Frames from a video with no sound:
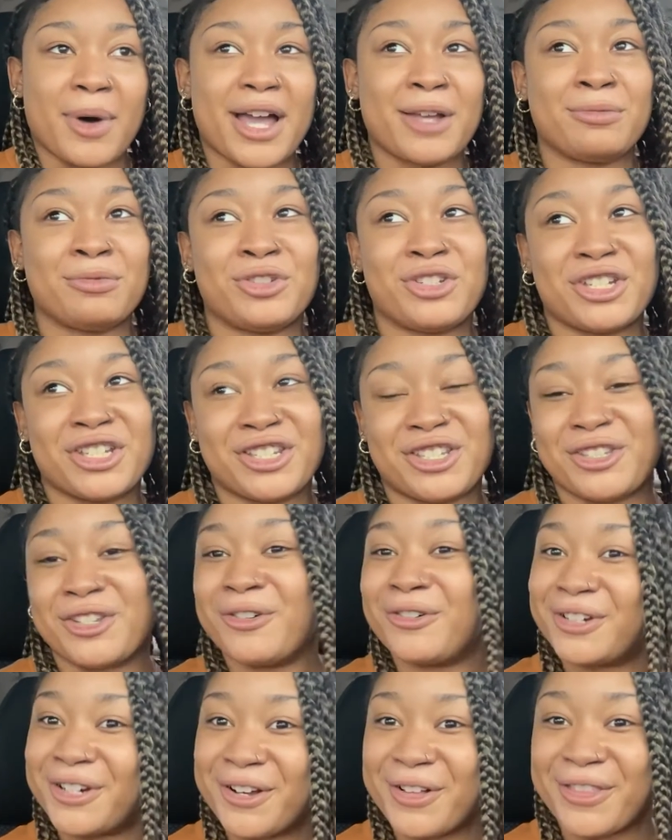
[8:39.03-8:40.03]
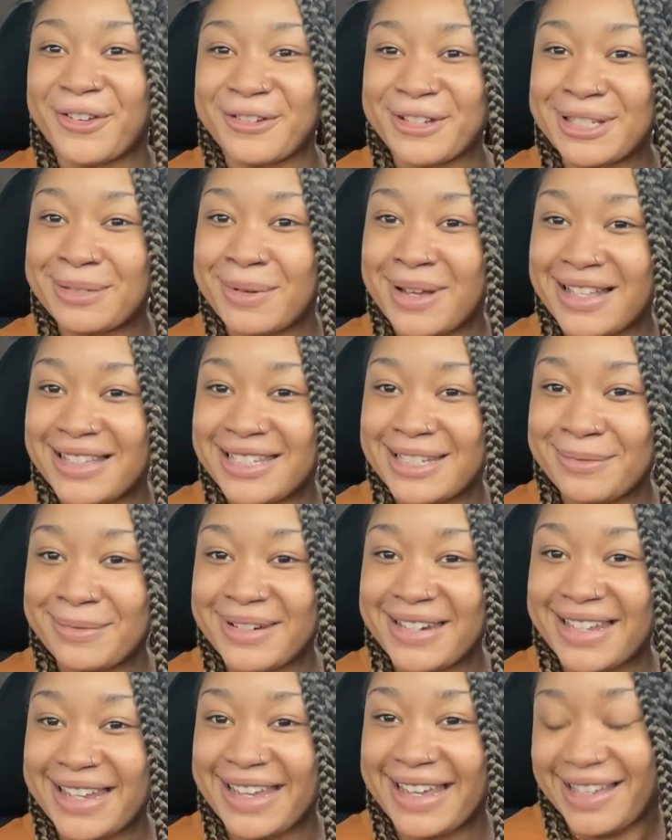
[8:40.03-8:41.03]
I just don't know the response I'm going
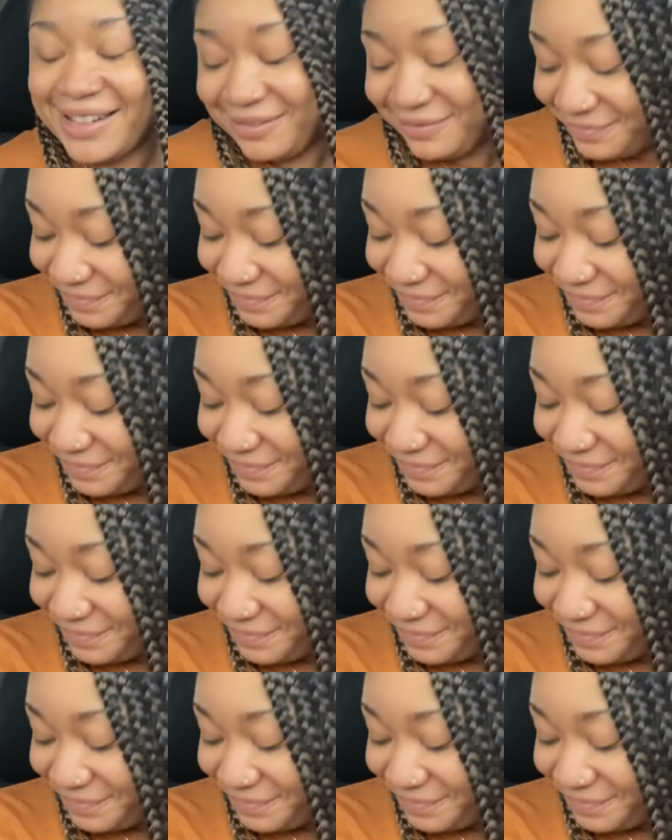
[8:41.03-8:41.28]
to get.